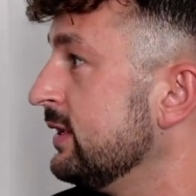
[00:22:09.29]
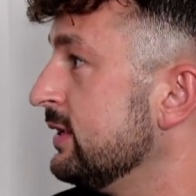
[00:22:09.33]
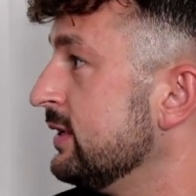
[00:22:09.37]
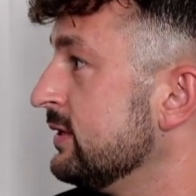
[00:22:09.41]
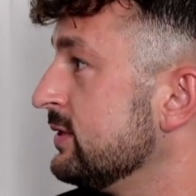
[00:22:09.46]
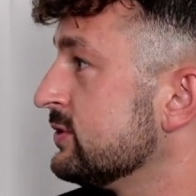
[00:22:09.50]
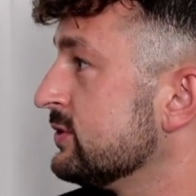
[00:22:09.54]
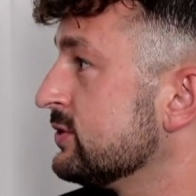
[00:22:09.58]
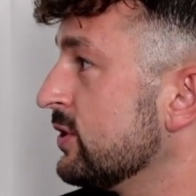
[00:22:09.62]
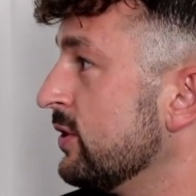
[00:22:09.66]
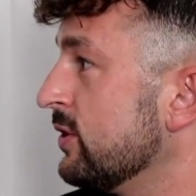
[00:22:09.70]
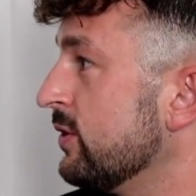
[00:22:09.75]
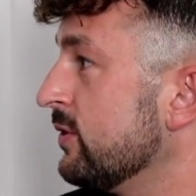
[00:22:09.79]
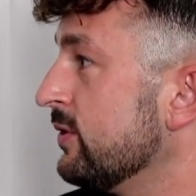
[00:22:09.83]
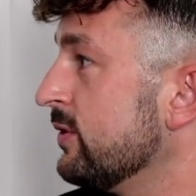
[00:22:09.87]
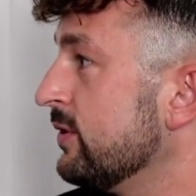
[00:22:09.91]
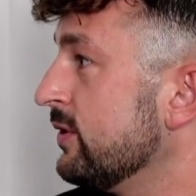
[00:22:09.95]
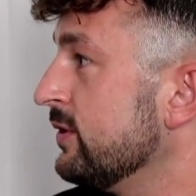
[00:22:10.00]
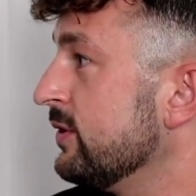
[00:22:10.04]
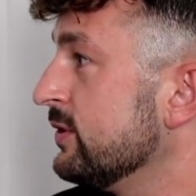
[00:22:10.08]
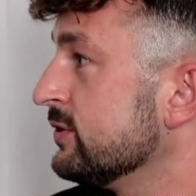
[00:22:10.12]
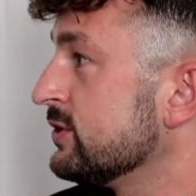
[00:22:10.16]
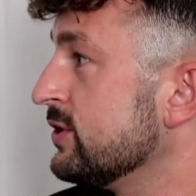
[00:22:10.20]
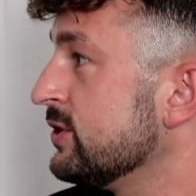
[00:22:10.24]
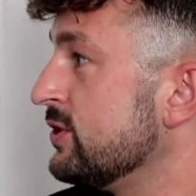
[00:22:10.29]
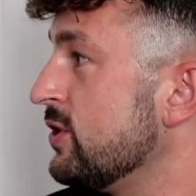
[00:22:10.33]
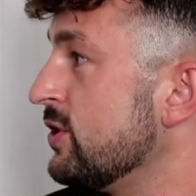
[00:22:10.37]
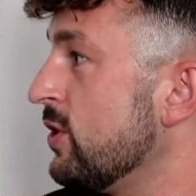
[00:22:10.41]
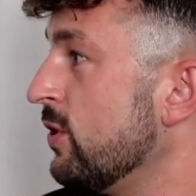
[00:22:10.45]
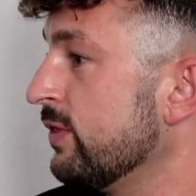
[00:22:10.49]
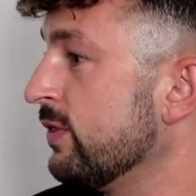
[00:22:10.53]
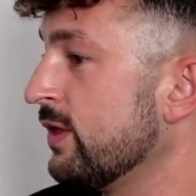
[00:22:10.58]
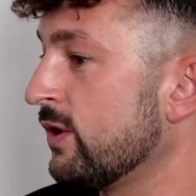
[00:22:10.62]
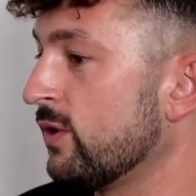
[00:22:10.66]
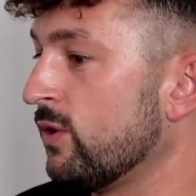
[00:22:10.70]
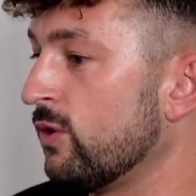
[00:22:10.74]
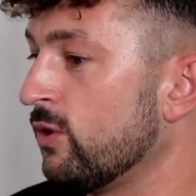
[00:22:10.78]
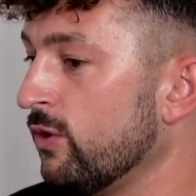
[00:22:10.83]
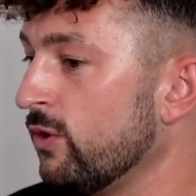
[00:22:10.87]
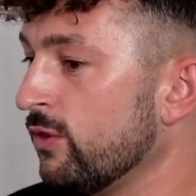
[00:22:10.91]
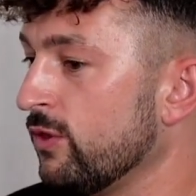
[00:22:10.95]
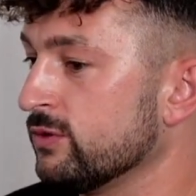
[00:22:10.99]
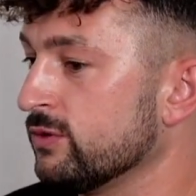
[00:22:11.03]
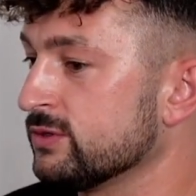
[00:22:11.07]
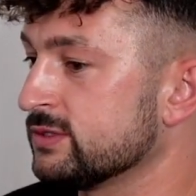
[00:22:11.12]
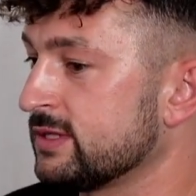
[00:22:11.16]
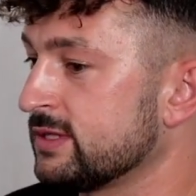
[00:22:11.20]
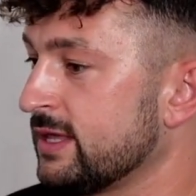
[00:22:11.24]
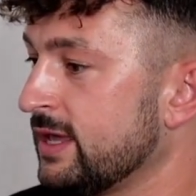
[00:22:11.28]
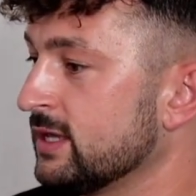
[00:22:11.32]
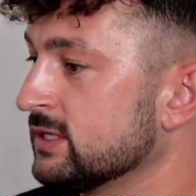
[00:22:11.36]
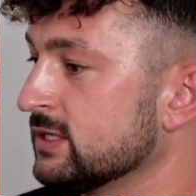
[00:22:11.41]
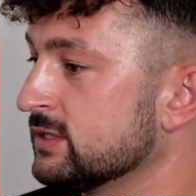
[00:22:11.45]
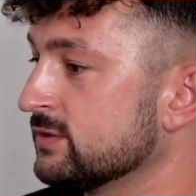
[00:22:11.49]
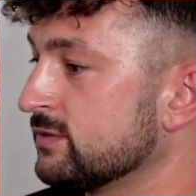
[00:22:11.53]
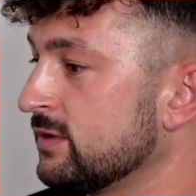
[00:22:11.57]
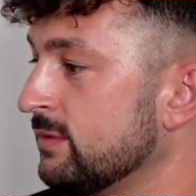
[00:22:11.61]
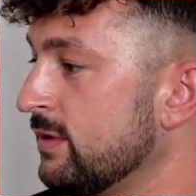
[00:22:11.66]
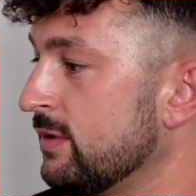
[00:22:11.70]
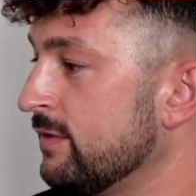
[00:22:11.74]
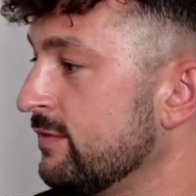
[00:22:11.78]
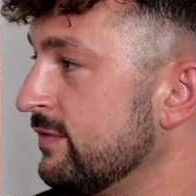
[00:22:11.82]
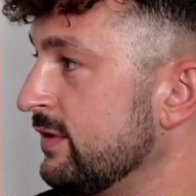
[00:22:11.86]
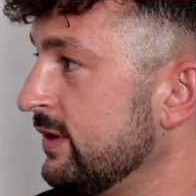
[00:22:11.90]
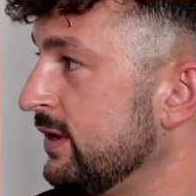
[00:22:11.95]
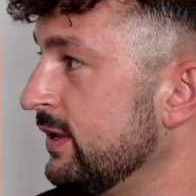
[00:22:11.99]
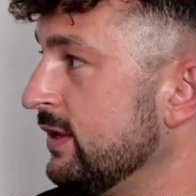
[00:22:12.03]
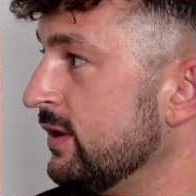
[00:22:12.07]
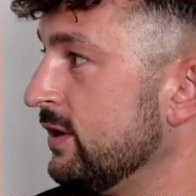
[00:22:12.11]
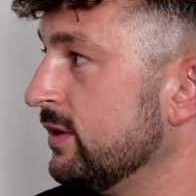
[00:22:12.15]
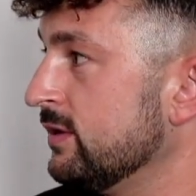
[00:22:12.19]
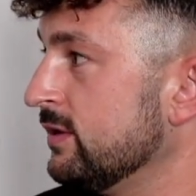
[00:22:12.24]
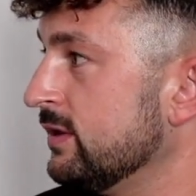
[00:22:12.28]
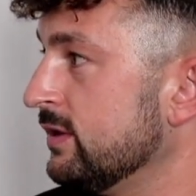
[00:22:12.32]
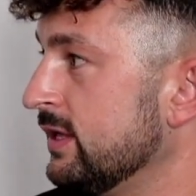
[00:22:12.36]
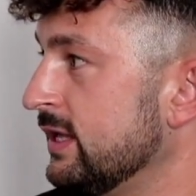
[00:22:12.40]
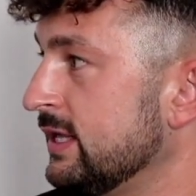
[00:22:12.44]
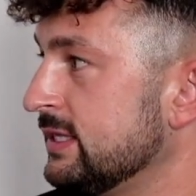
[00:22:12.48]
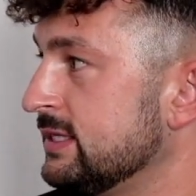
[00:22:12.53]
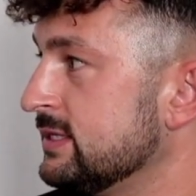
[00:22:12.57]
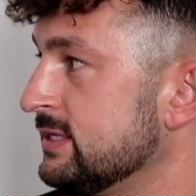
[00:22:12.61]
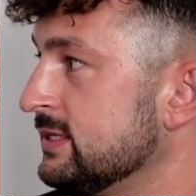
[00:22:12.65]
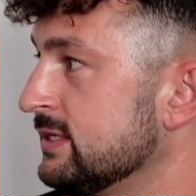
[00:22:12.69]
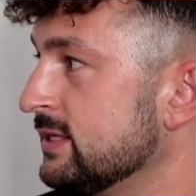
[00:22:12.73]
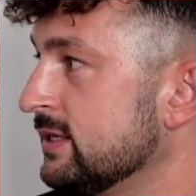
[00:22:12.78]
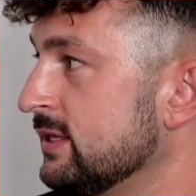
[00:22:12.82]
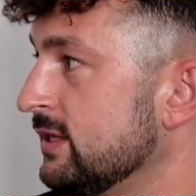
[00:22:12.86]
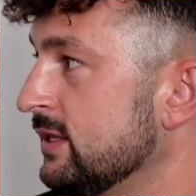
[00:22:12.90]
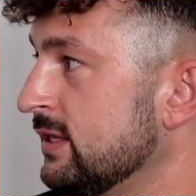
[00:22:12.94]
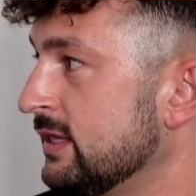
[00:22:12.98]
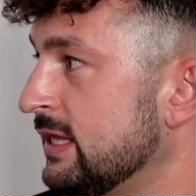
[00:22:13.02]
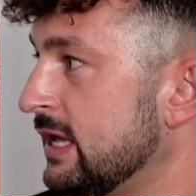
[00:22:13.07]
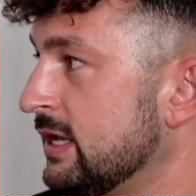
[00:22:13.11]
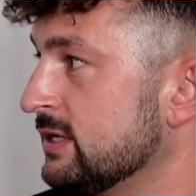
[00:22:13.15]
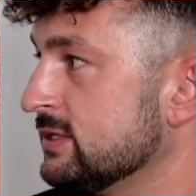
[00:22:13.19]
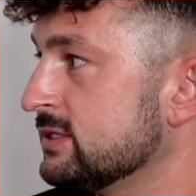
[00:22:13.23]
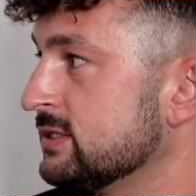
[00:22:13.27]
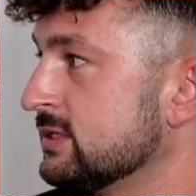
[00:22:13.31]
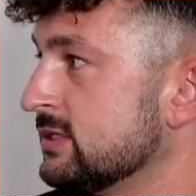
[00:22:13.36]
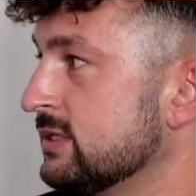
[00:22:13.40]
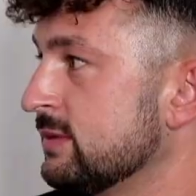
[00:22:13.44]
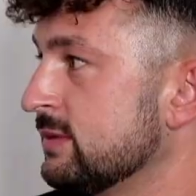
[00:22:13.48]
So to know that all those things from a video, that was the